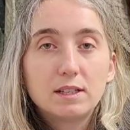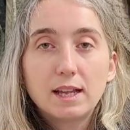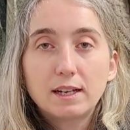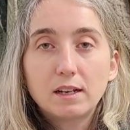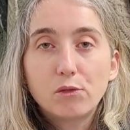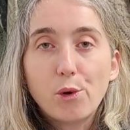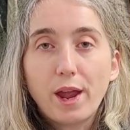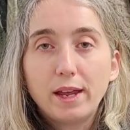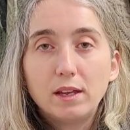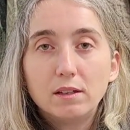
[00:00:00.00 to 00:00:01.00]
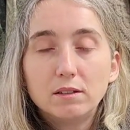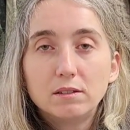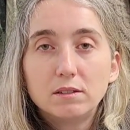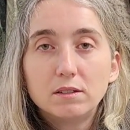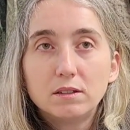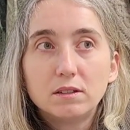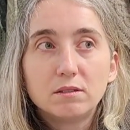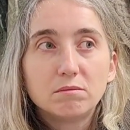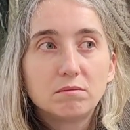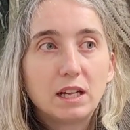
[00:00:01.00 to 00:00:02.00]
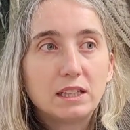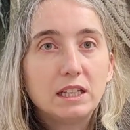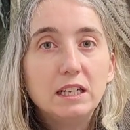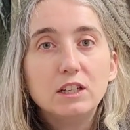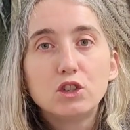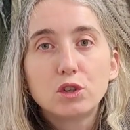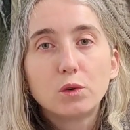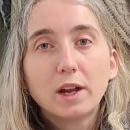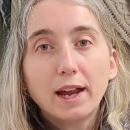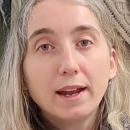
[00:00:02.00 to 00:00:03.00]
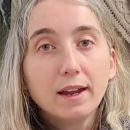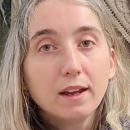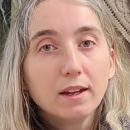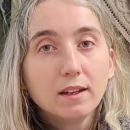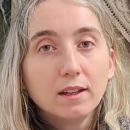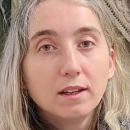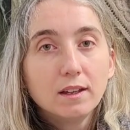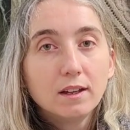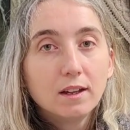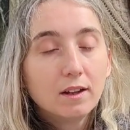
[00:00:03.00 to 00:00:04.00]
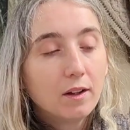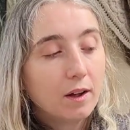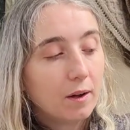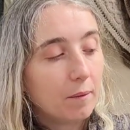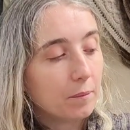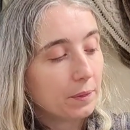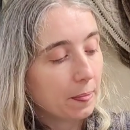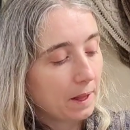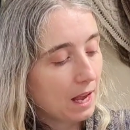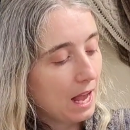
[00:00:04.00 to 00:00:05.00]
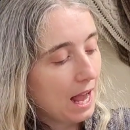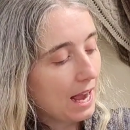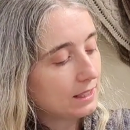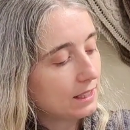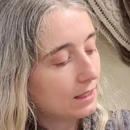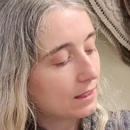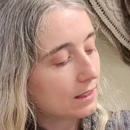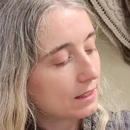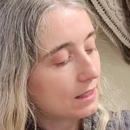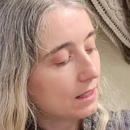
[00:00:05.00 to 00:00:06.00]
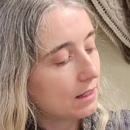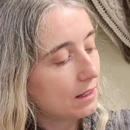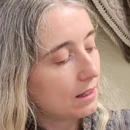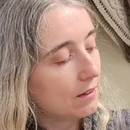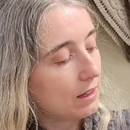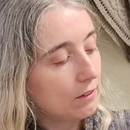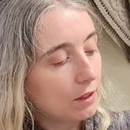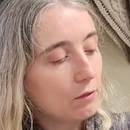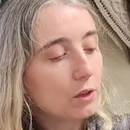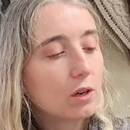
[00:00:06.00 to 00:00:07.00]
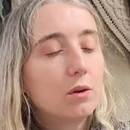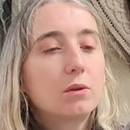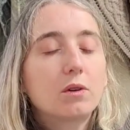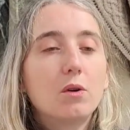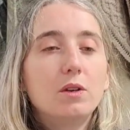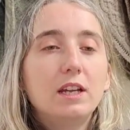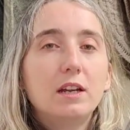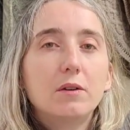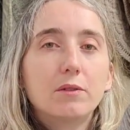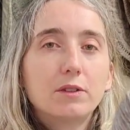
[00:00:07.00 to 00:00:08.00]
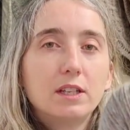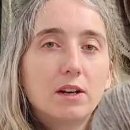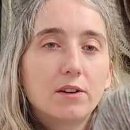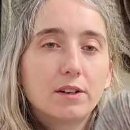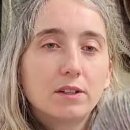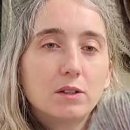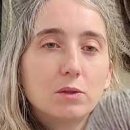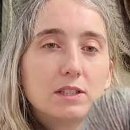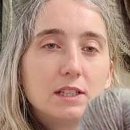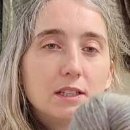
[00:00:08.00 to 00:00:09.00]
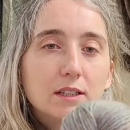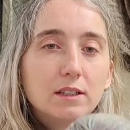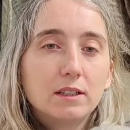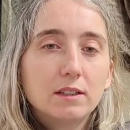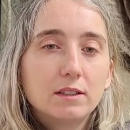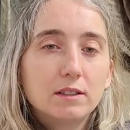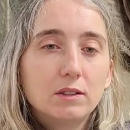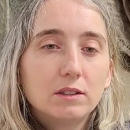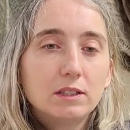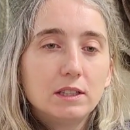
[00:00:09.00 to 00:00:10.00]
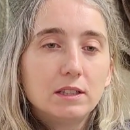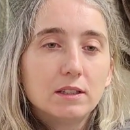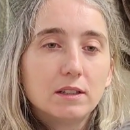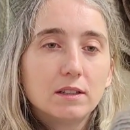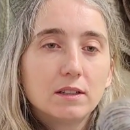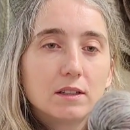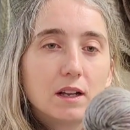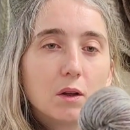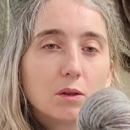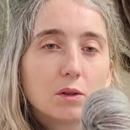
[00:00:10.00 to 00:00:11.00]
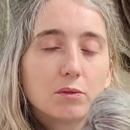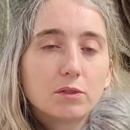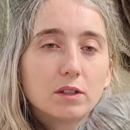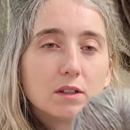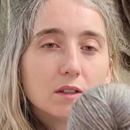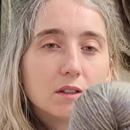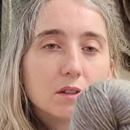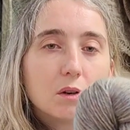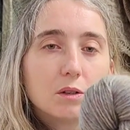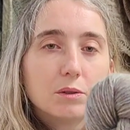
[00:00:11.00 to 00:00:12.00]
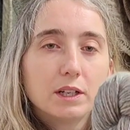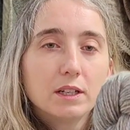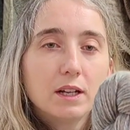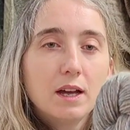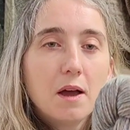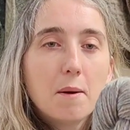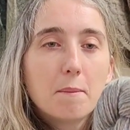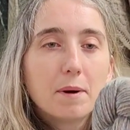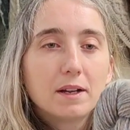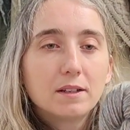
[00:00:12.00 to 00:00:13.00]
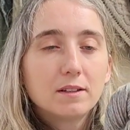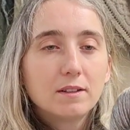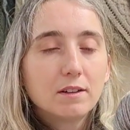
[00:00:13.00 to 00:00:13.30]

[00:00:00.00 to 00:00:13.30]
It's like a grey, a tealish grey. I think if you go near of the yarn, you see the lot of the coloring, but